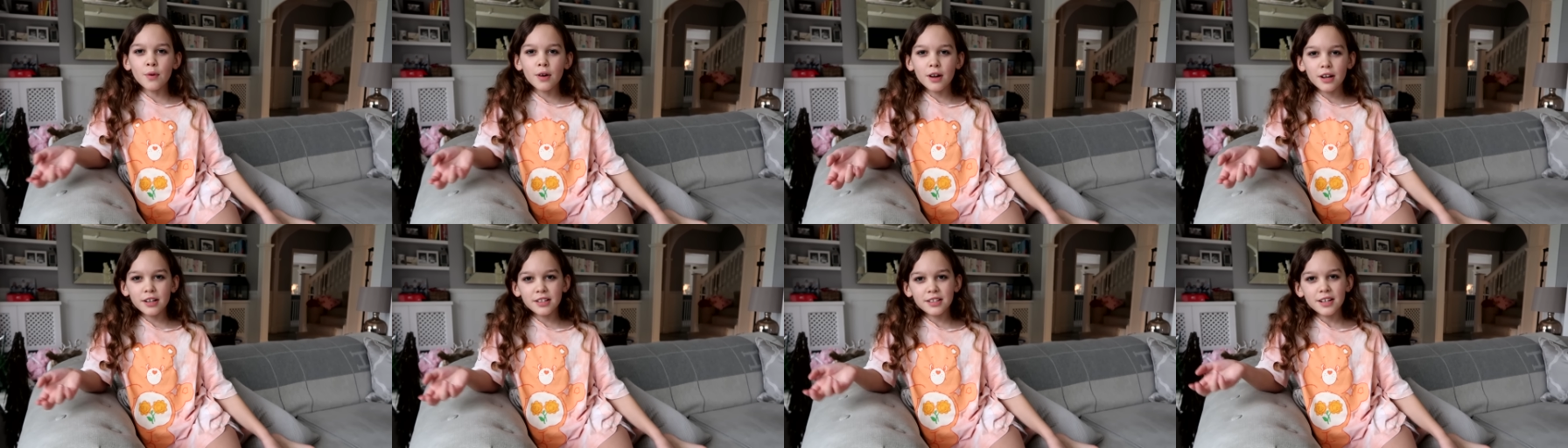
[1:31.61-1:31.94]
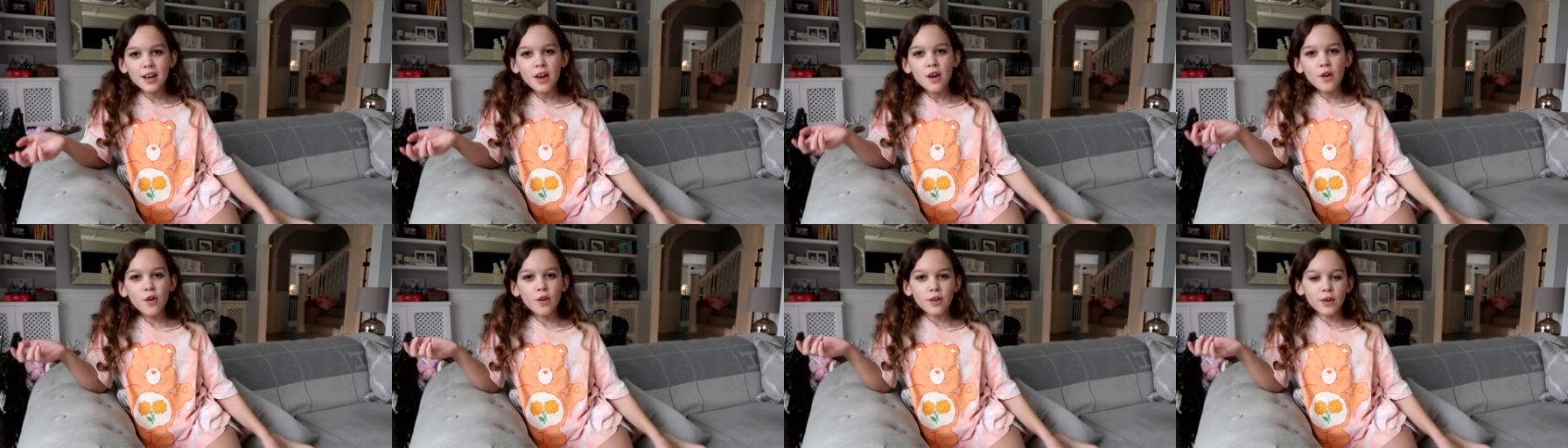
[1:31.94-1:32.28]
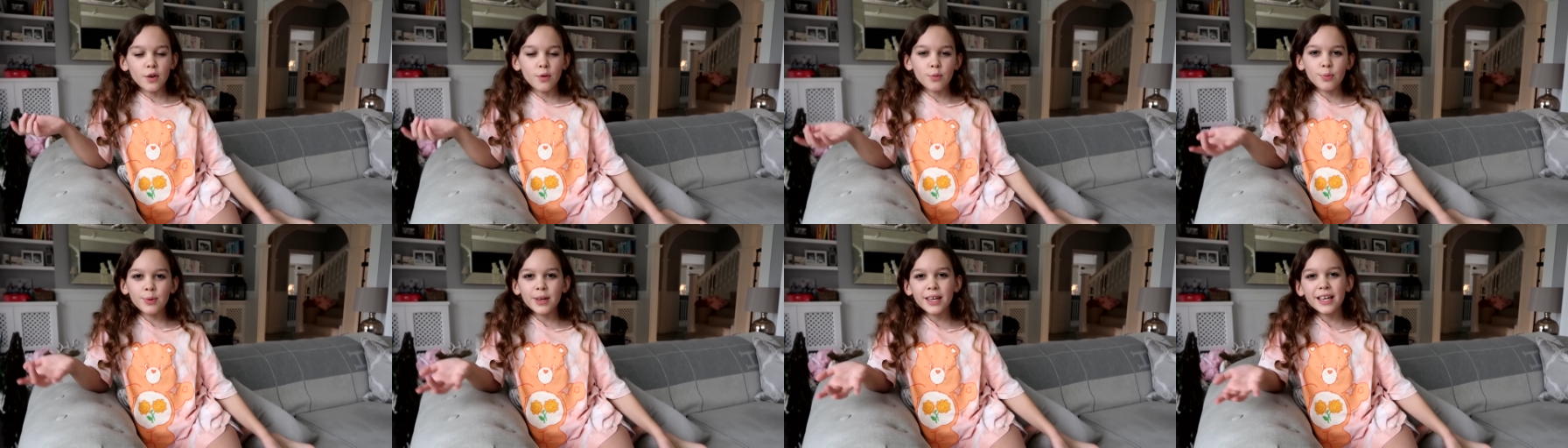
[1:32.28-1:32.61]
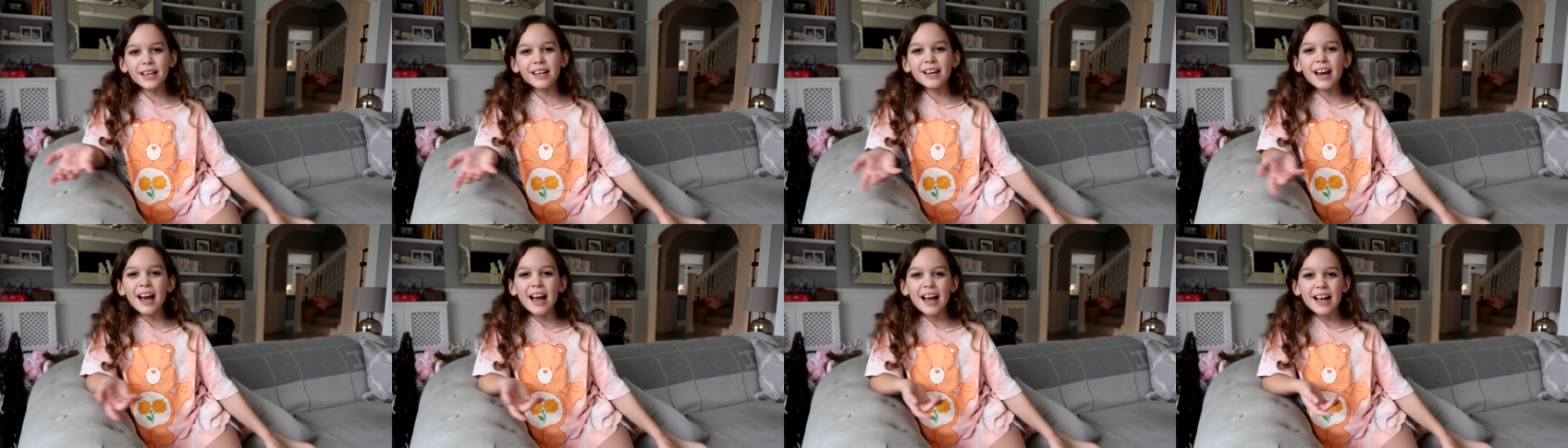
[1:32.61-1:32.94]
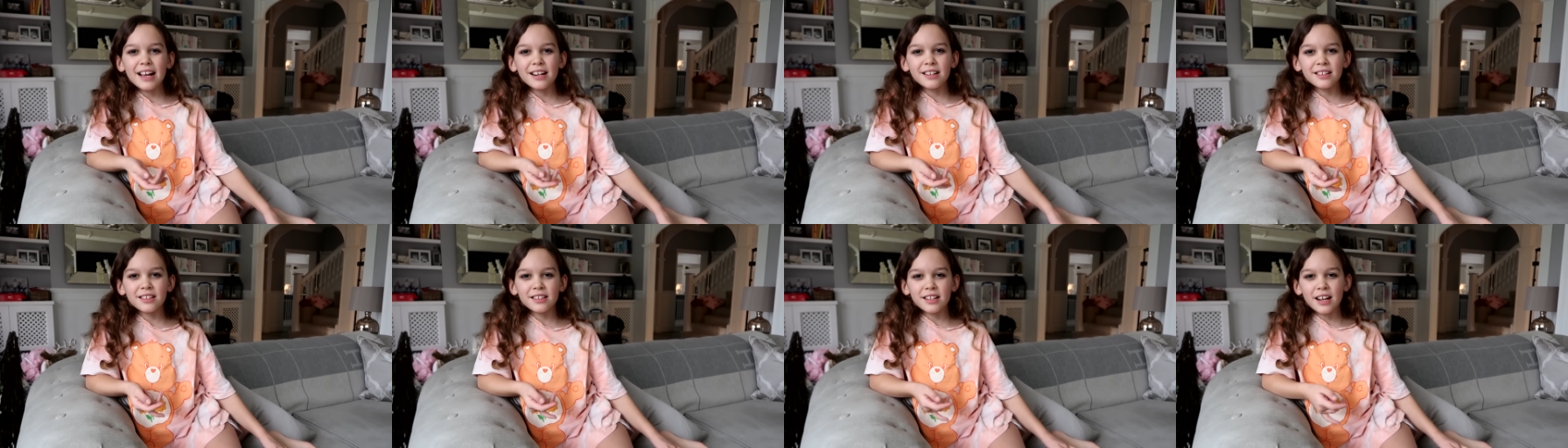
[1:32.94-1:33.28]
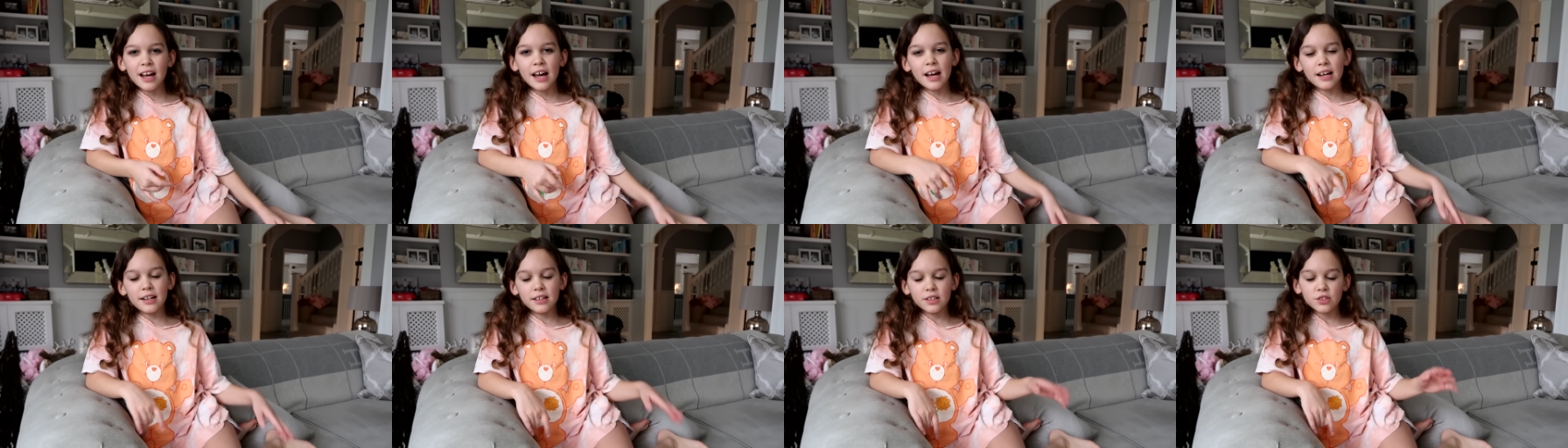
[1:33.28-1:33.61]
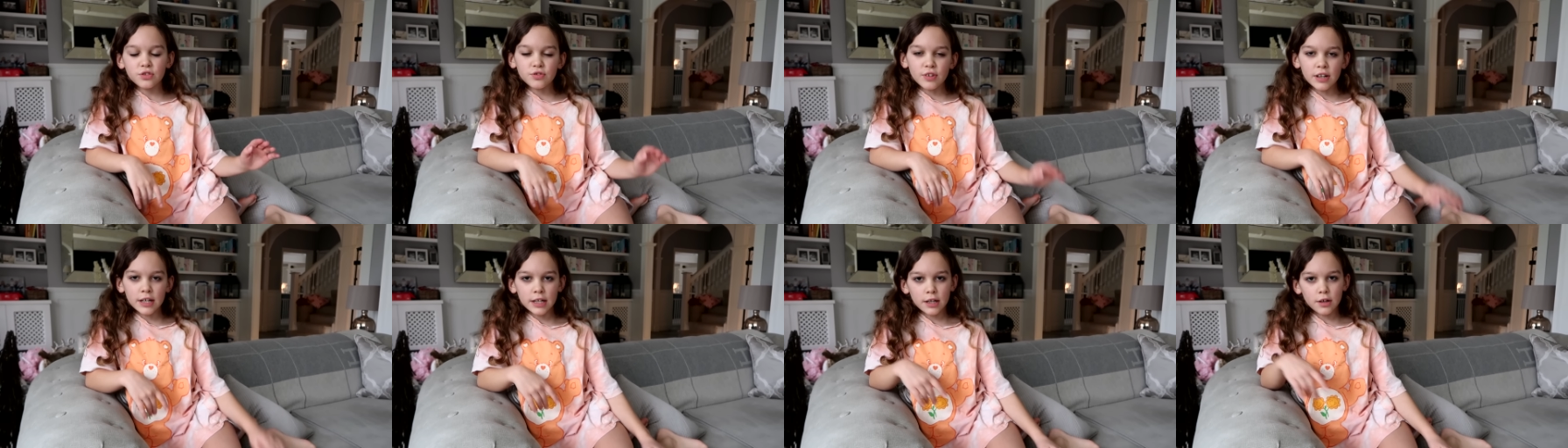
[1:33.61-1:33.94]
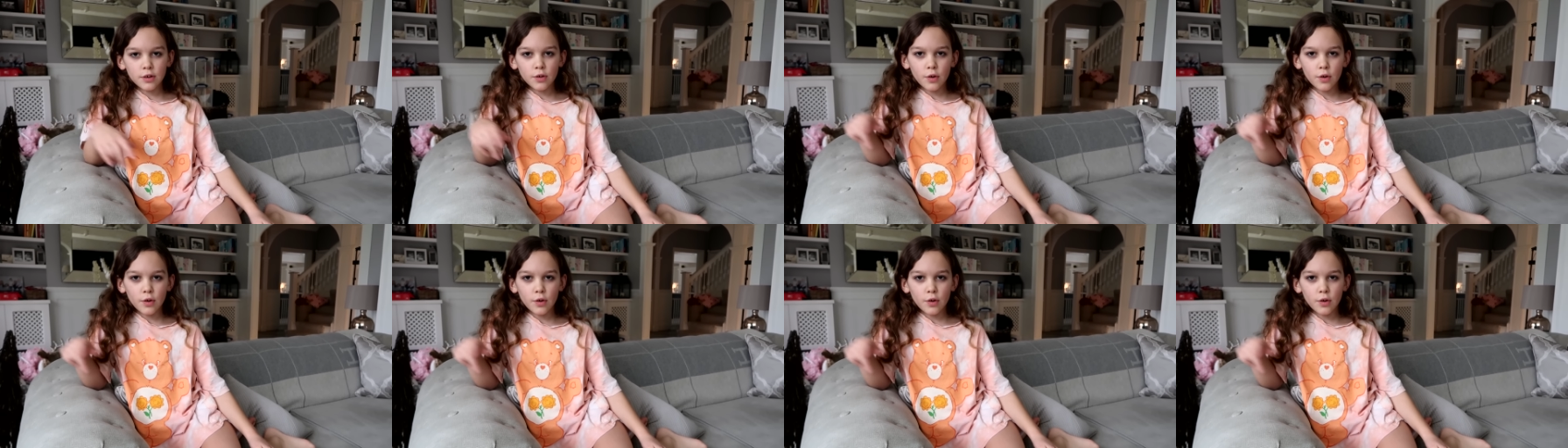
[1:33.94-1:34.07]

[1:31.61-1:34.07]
would on a weekend and it's really